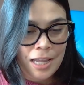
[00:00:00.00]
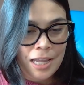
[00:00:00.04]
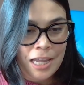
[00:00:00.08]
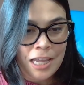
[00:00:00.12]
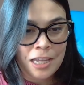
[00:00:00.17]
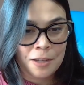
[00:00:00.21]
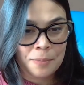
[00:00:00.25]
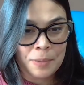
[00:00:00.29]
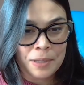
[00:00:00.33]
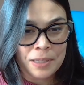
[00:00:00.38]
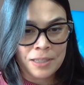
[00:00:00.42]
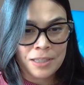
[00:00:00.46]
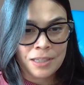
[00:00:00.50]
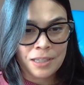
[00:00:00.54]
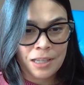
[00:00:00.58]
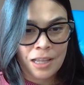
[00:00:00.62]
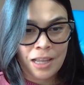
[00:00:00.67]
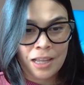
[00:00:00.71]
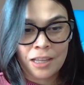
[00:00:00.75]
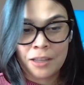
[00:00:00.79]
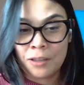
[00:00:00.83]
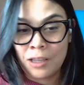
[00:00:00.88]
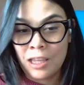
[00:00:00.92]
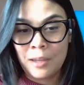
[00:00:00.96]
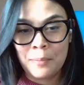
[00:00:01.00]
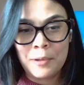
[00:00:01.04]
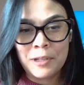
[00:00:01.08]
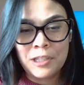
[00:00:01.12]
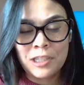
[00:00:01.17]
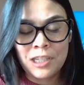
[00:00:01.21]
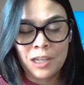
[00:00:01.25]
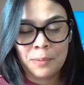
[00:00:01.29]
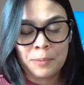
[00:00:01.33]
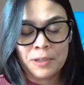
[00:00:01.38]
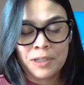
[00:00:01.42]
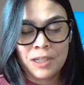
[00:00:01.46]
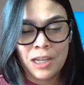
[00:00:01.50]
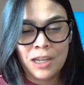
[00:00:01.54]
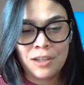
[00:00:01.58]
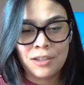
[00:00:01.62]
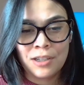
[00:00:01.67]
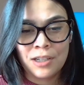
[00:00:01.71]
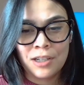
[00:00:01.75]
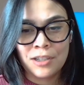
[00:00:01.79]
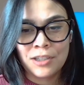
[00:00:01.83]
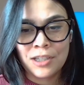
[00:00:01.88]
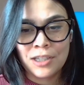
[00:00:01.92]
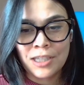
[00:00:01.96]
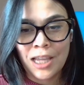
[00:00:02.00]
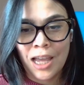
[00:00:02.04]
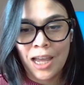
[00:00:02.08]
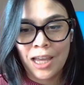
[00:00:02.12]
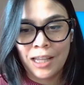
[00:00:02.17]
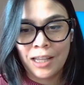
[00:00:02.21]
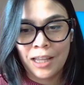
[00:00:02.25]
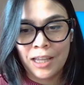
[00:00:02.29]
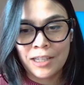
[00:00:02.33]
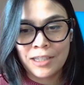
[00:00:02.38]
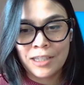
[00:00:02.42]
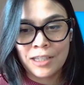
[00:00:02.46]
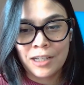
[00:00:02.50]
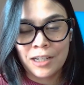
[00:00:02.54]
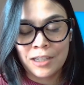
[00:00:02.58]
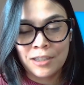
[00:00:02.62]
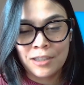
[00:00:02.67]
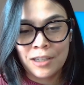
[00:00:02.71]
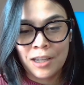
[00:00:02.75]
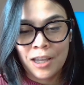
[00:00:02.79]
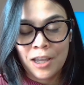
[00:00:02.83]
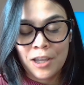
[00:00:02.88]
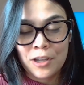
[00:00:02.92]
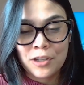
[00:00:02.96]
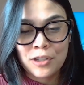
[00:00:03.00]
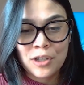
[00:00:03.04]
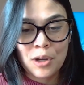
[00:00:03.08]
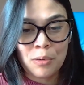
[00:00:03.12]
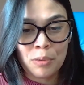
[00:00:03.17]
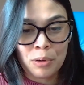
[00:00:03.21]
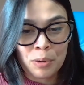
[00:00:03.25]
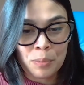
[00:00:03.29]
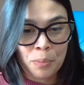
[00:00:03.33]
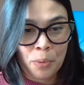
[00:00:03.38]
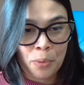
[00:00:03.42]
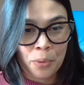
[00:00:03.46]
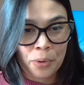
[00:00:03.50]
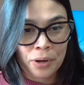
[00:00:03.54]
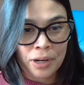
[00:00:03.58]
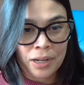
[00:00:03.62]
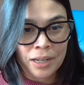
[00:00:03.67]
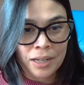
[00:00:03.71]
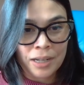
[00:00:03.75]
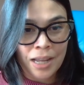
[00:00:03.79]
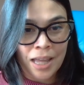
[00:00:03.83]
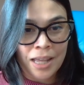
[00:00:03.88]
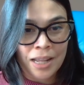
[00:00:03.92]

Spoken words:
image segmentation, it just highlights it as so important.